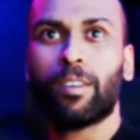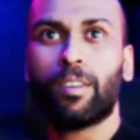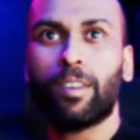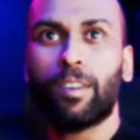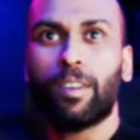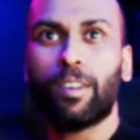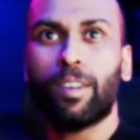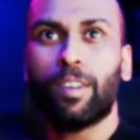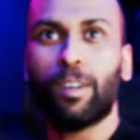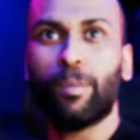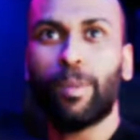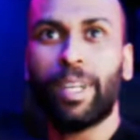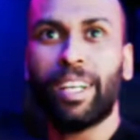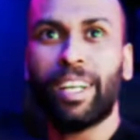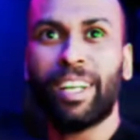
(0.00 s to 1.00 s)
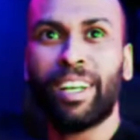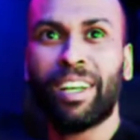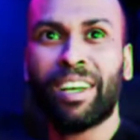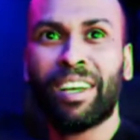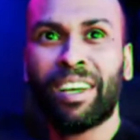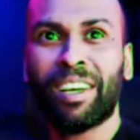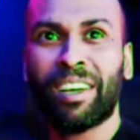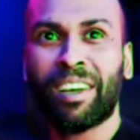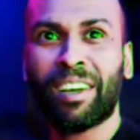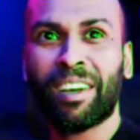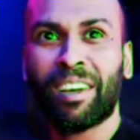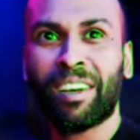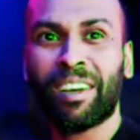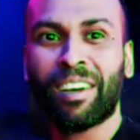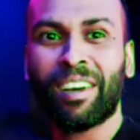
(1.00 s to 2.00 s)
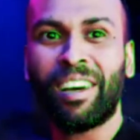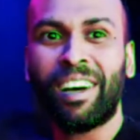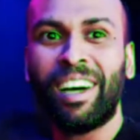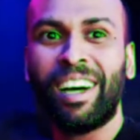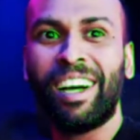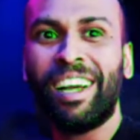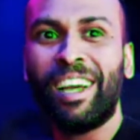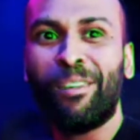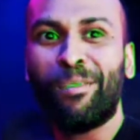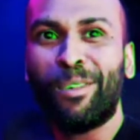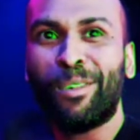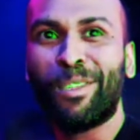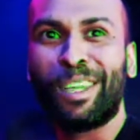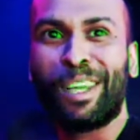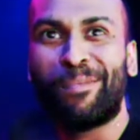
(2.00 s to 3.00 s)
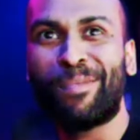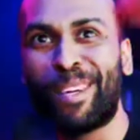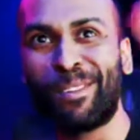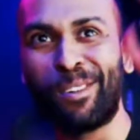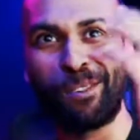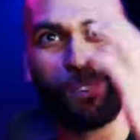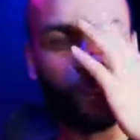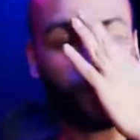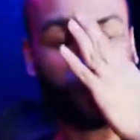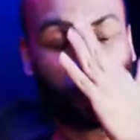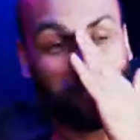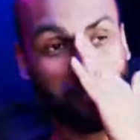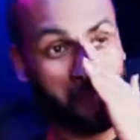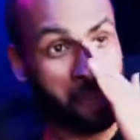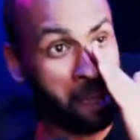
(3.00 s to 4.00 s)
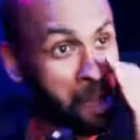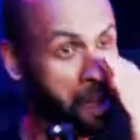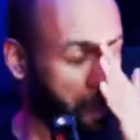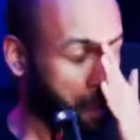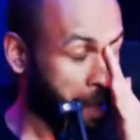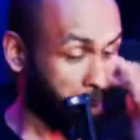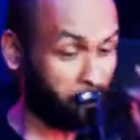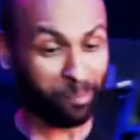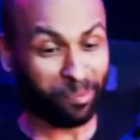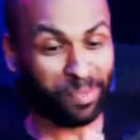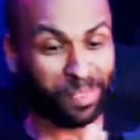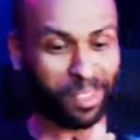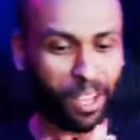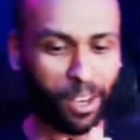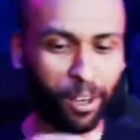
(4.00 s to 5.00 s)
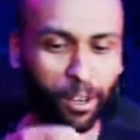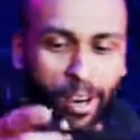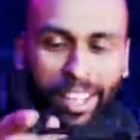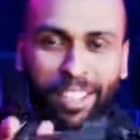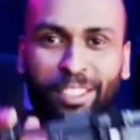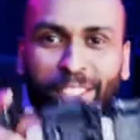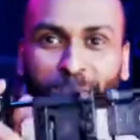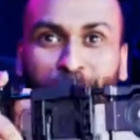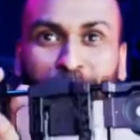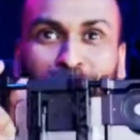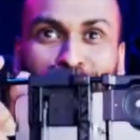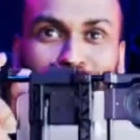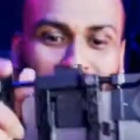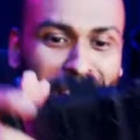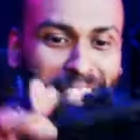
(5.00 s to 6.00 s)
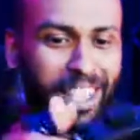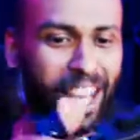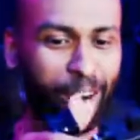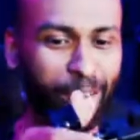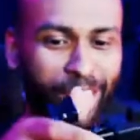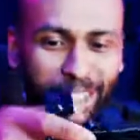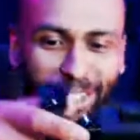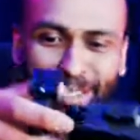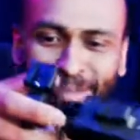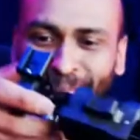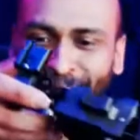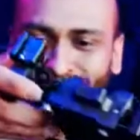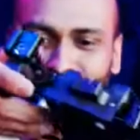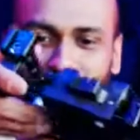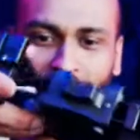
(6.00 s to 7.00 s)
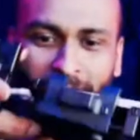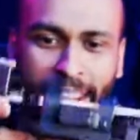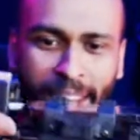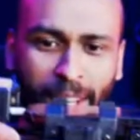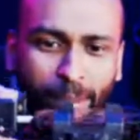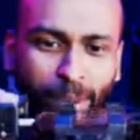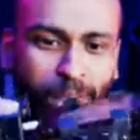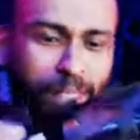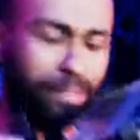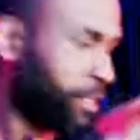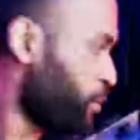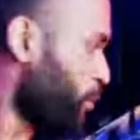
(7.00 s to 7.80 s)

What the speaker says: Oh man, I am using a manual focus. All right, so that's how it is. I believe this